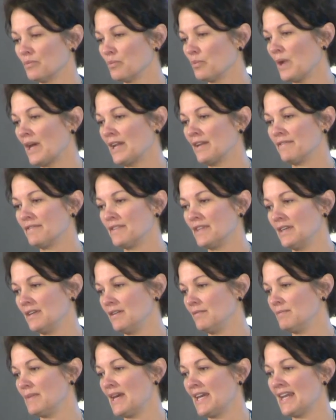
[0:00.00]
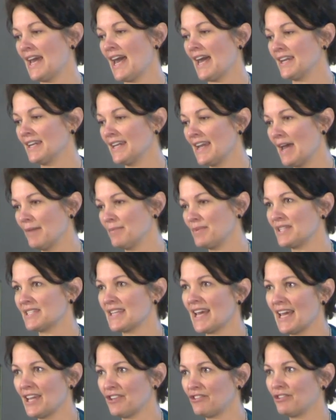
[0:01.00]
One of the men had an
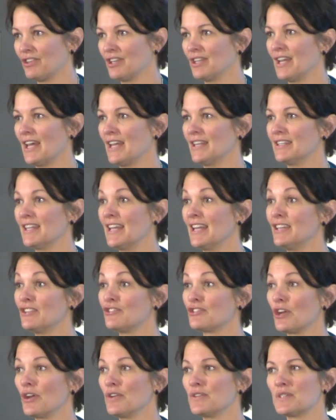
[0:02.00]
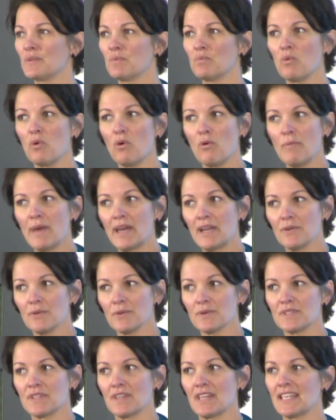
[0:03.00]
amputation and then showed some war
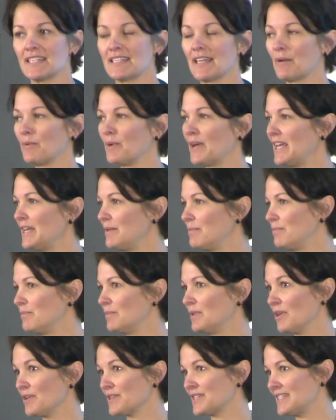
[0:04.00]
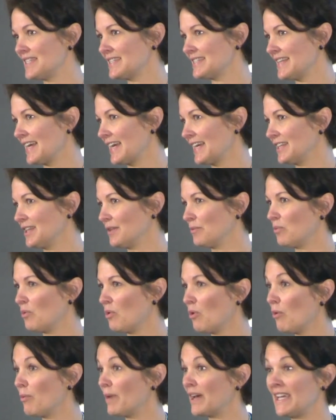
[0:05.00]
medals, so they're saying, well, he lost his leg in the
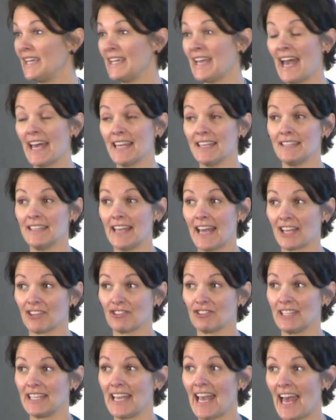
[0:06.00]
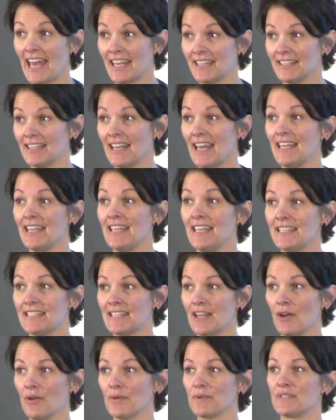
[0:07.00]
war, but he actually hadn't, and he
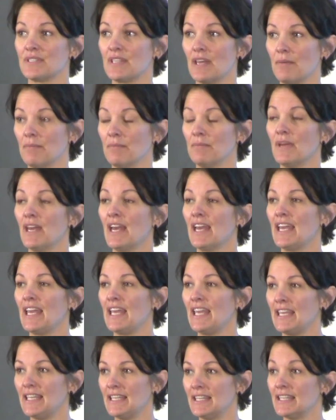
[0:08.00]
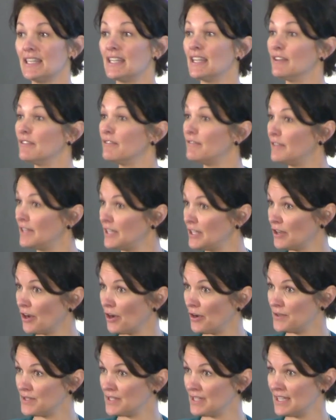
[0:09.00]
tells them in the
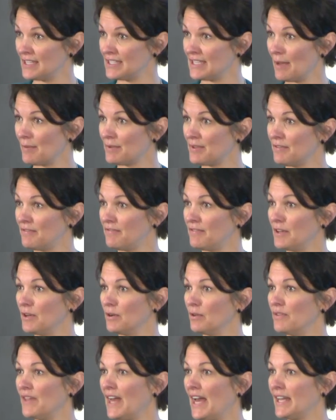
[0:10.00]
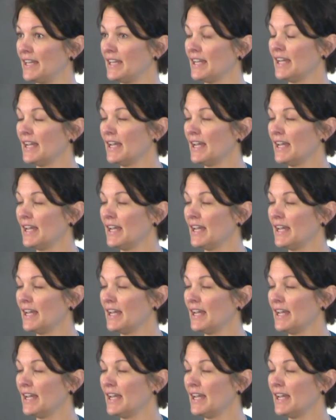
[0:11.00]
videos in the depth of field that